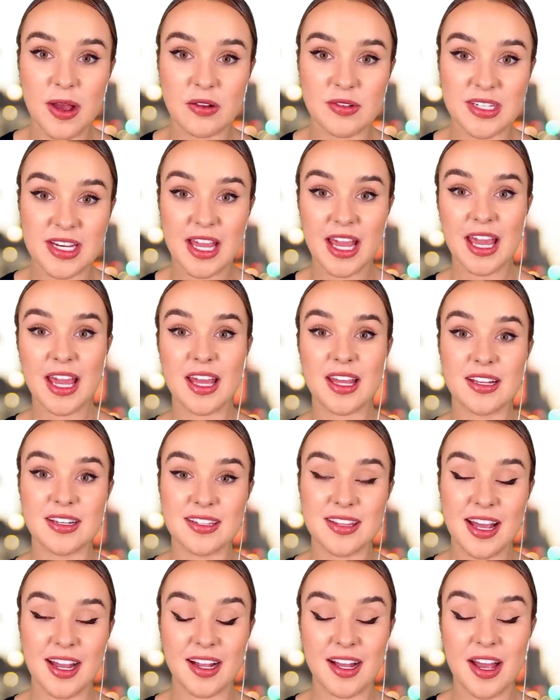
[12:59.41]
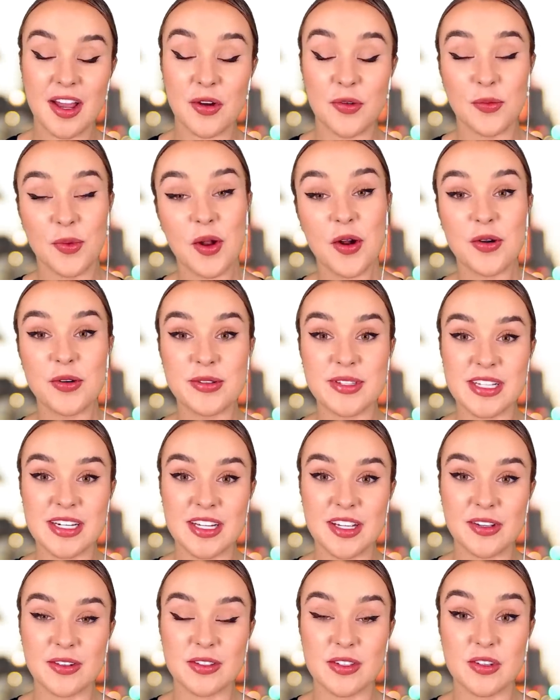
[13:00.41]
about to hand that guy a rose
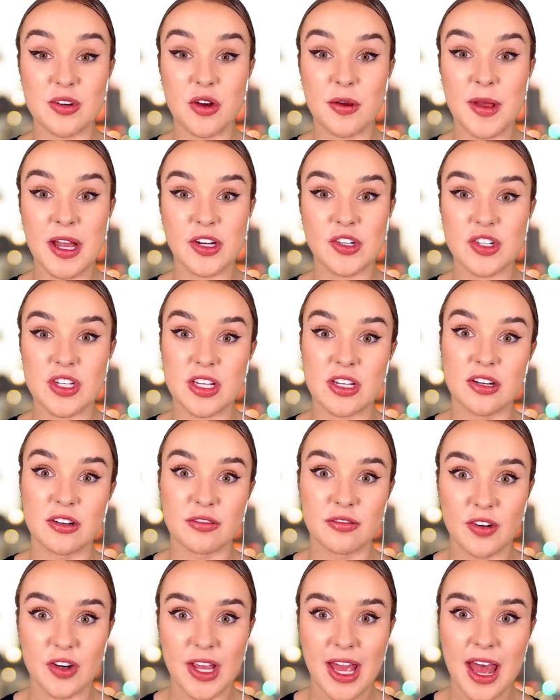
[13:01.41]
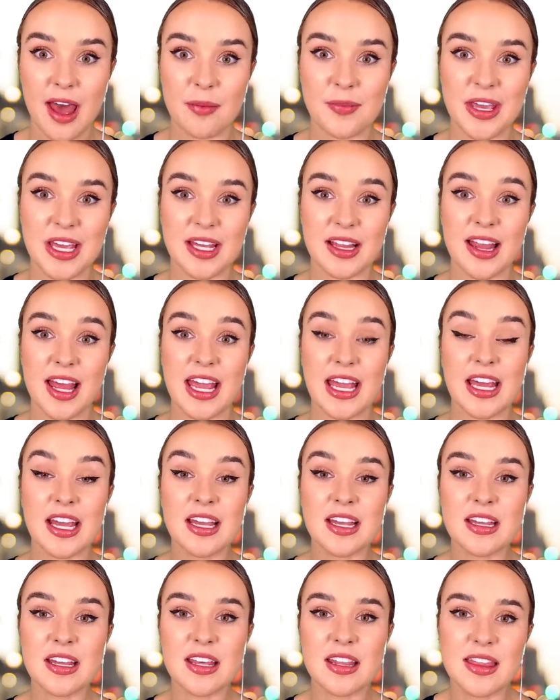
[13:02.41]
and he goes, no, I'm actually here for Gabby. Like,
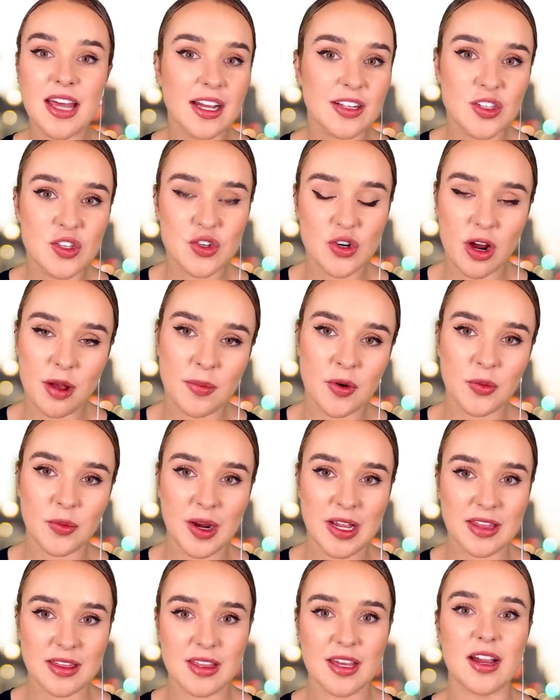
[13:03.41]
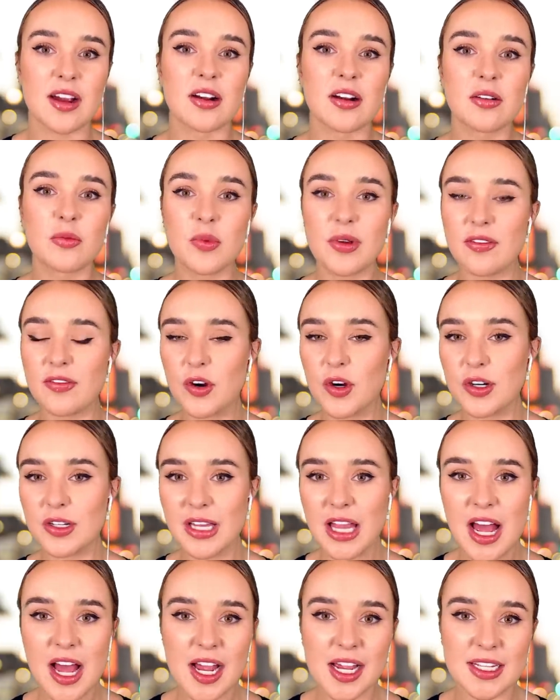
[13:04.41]
that's drama right there. We've
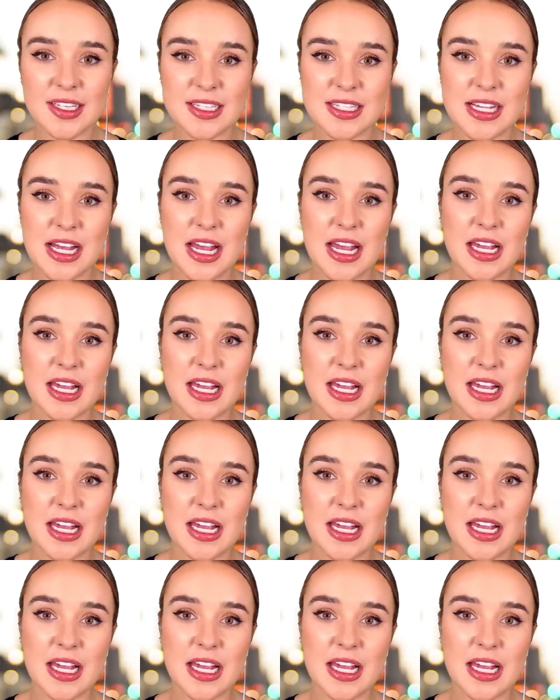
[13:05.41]
heard lines